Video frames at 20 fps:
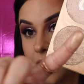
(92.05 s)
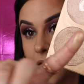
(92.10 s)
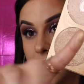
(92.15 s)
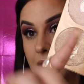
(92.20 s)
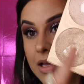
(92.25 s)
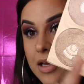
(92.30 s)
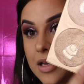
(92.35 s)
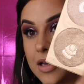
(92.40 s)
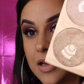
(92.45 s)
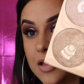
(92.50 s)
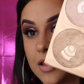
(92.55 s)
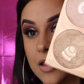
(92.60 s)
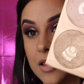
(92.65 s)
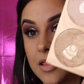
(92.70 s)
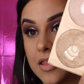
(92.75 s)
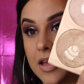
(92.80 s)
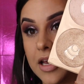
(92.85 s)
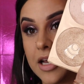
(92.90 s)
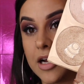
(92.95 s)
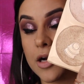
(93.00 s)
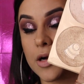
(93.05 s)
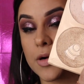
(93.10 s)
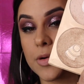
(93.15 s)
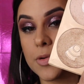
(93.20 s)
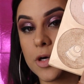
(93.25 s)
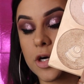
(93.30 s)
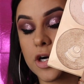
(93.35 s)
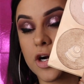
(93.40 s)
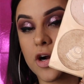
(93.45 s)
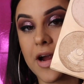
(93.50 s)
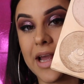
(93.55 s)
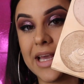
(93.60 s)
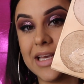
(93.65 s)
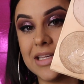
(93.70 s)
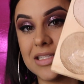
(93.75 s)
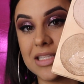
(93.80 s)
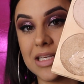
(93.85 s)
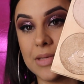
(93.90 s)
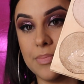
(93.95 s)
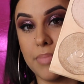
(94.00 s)
like they are
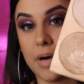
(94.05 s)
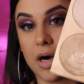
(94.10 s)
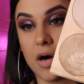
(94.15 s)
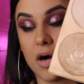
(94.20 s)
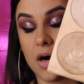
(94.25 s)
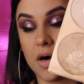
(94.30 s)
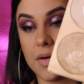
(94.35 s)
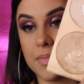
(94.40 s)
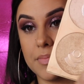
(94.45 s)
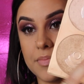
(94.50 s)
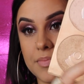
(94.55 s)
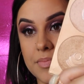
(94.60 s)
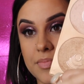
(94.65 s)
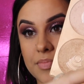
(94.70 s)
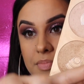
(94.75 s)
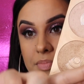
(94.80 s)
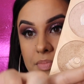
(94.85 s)
crazy bomb.